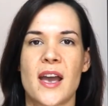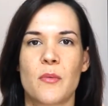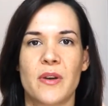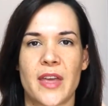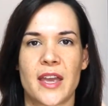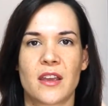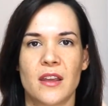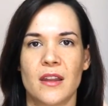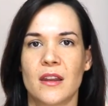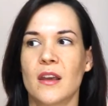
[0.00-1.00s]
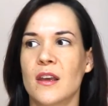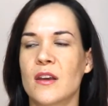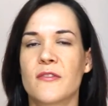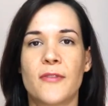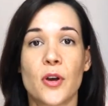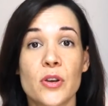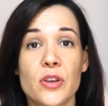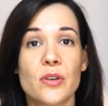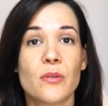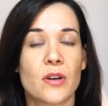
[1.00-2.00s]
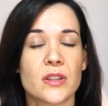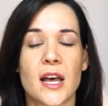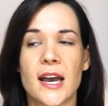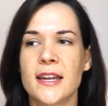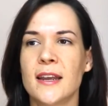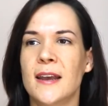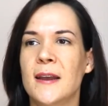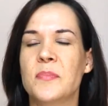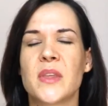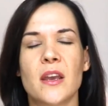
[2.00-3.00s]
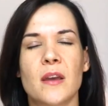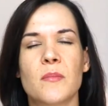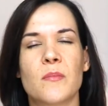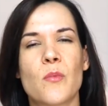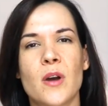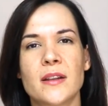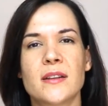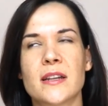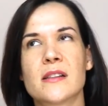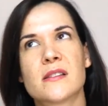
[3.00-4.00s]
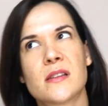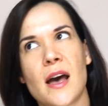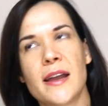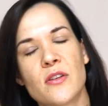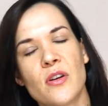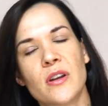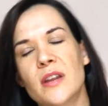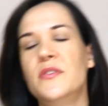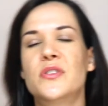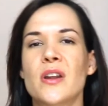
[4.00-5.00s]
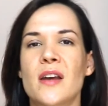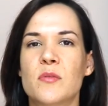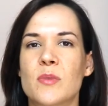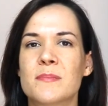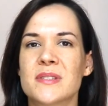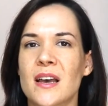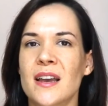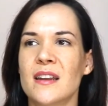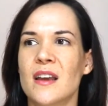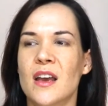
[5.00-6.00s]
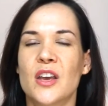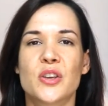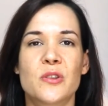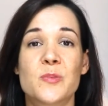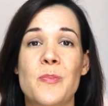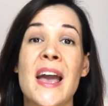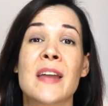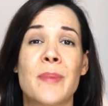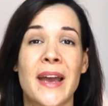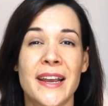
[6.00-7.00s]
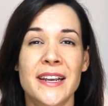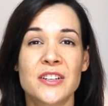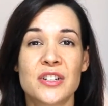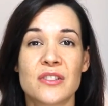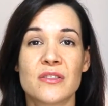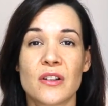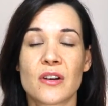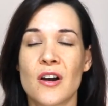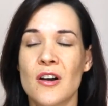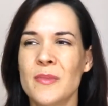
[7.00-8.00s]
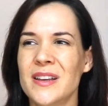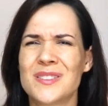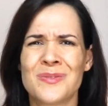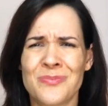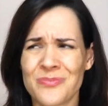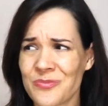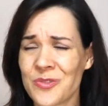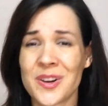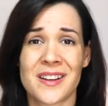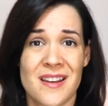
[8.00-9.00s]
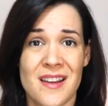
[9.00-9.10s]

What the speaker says: where they can follow you online. One little side note, if you don't have a website, use bandpage.com. It's freaking